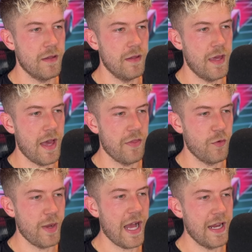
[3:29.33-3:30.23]
yeah,
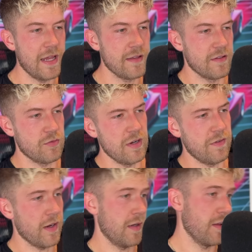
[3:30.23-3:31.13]
the reality is it's really
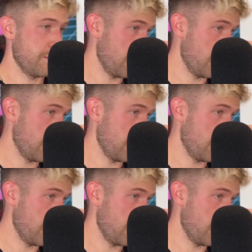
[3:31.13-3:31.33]
fucking hard to